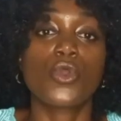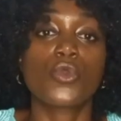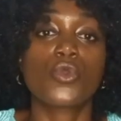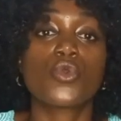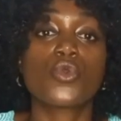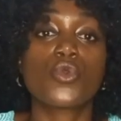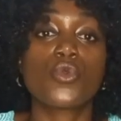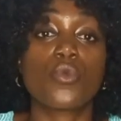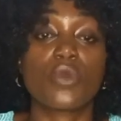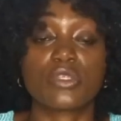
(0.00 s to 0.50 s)

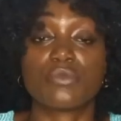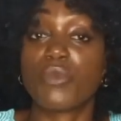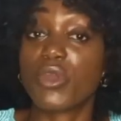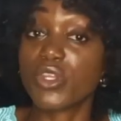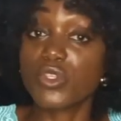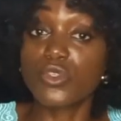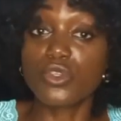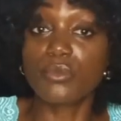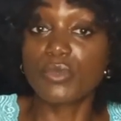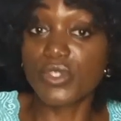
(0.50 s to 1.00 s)
who was
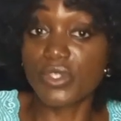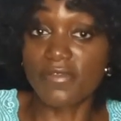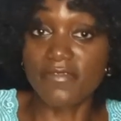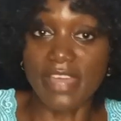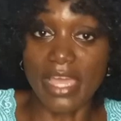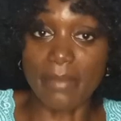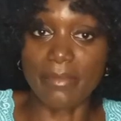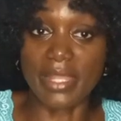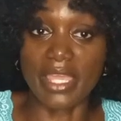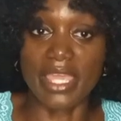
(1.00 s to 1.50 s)
born into a Muslim
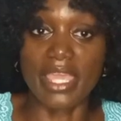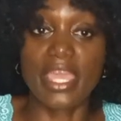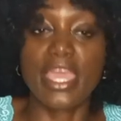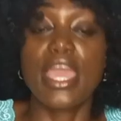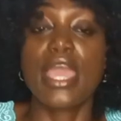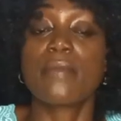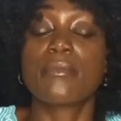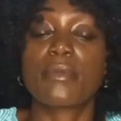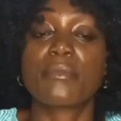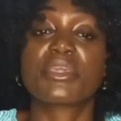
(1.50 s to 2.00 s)
family,
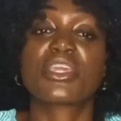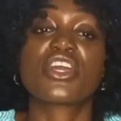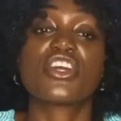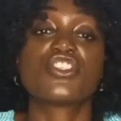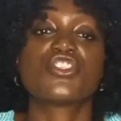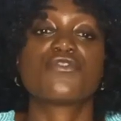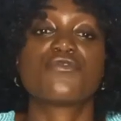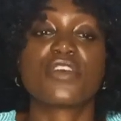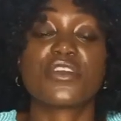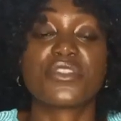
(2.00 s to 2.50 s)
but because
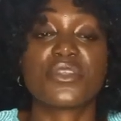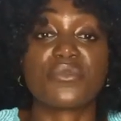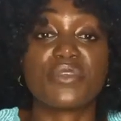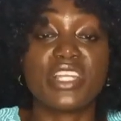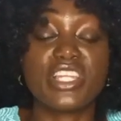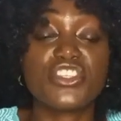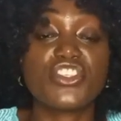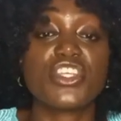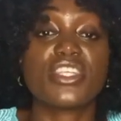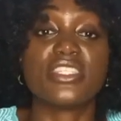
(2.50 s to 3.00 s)
she felt the
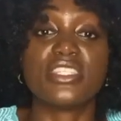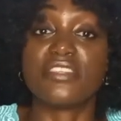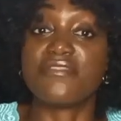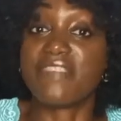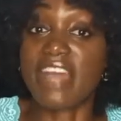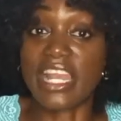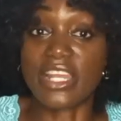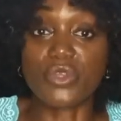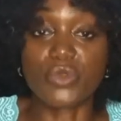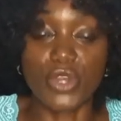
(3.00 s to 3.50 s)
religion
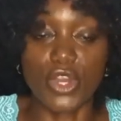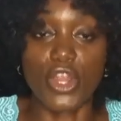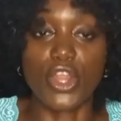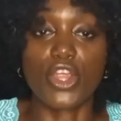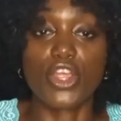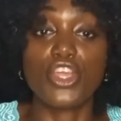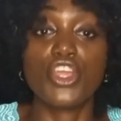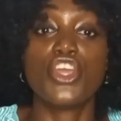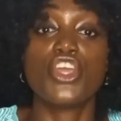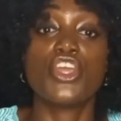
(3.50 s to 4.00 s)
devalued her